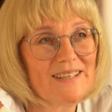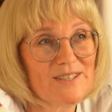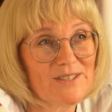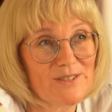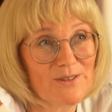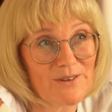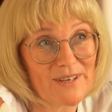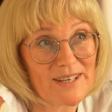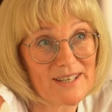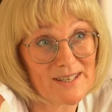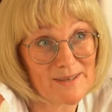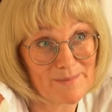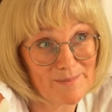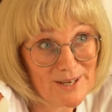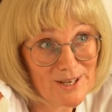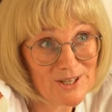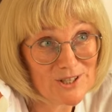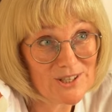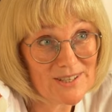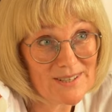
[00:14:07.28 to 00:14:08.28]
as you can
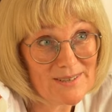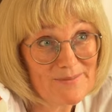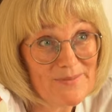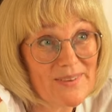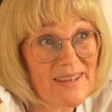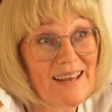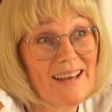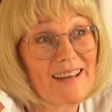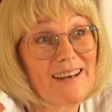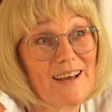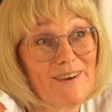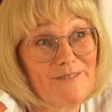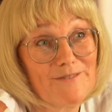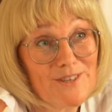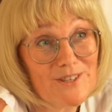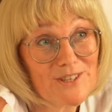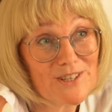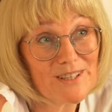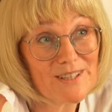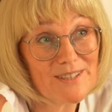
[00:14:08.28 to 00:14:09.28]
imagine, an
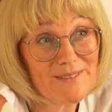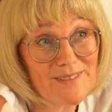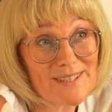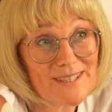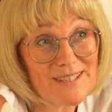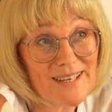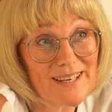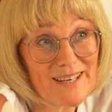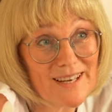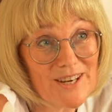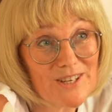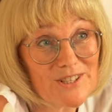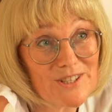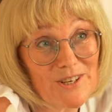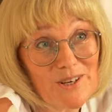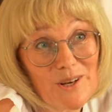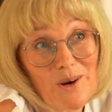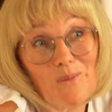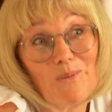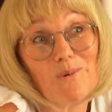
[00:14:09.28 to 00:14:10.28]
official
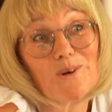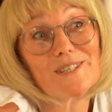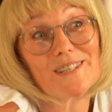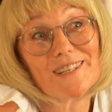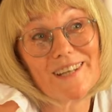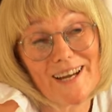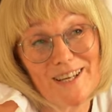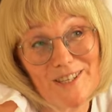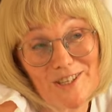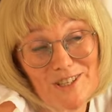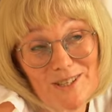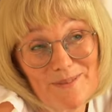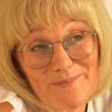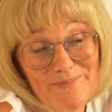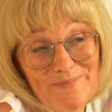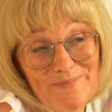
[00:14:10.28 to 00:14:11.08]
investigation was launched.